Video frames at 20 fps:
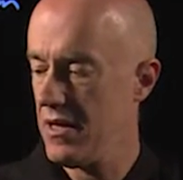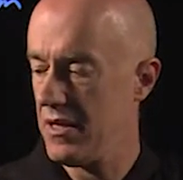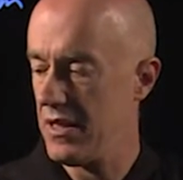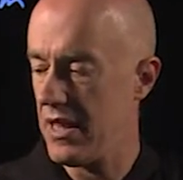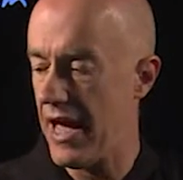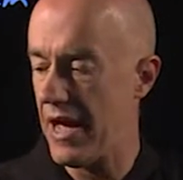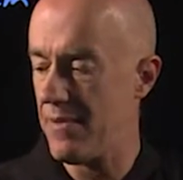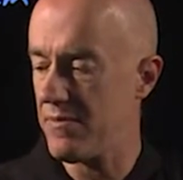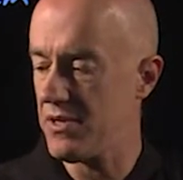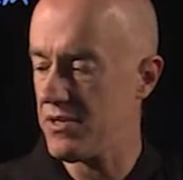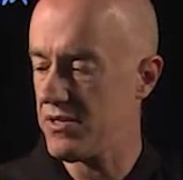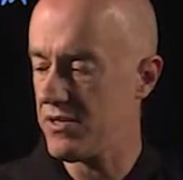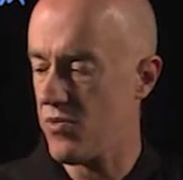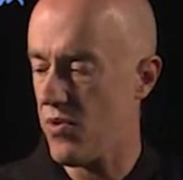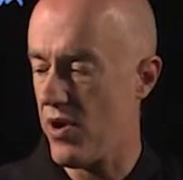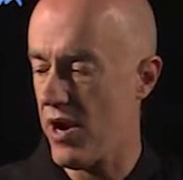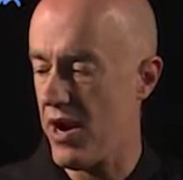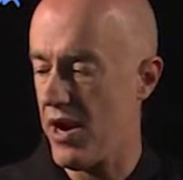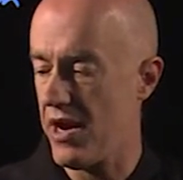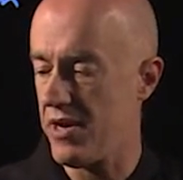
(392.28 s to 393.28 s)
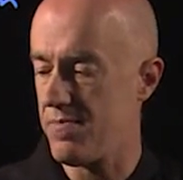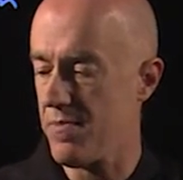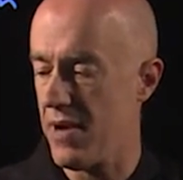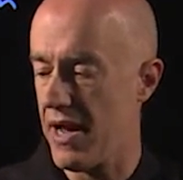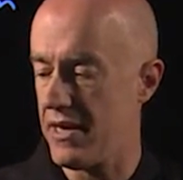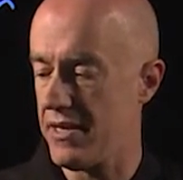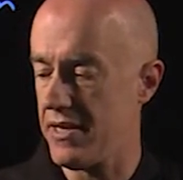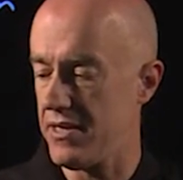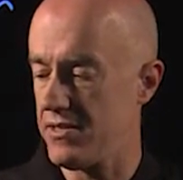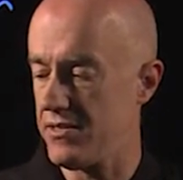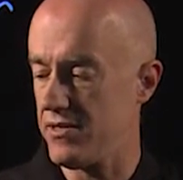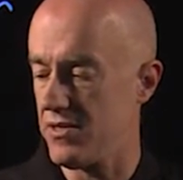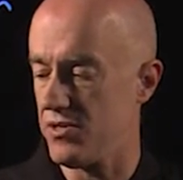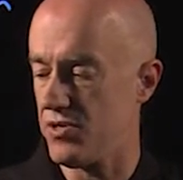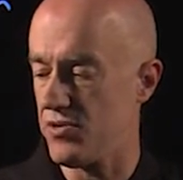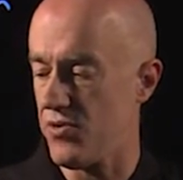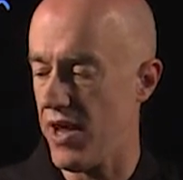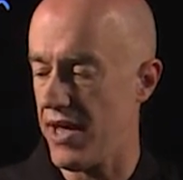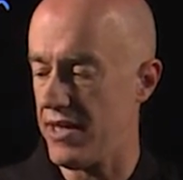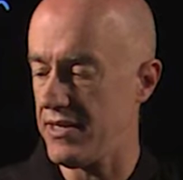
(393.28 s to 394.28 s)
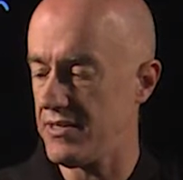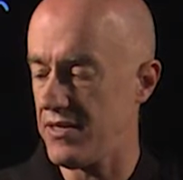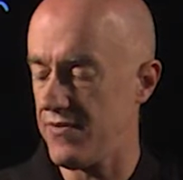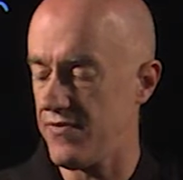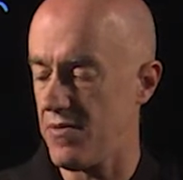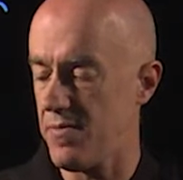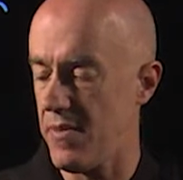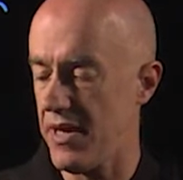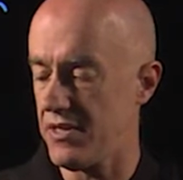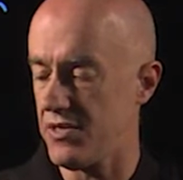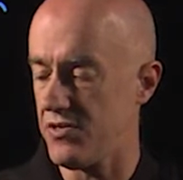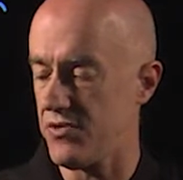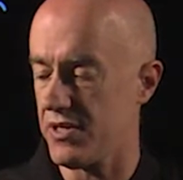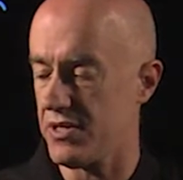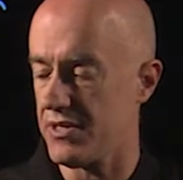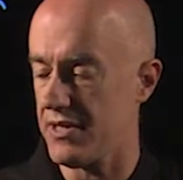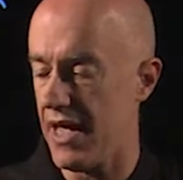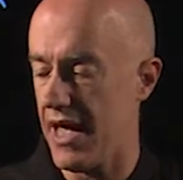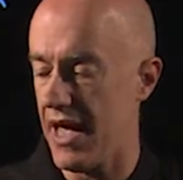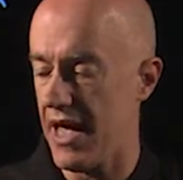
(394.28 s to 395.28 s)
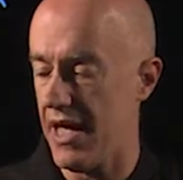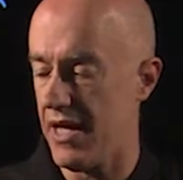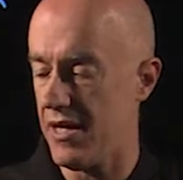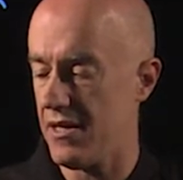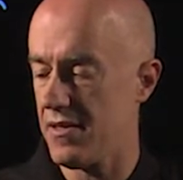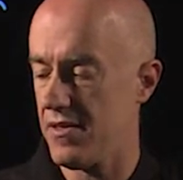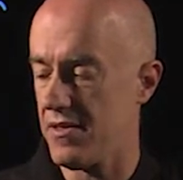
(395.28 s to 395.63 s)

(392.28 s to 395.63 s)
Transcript: Lambda squared minus the trace of the matrix A,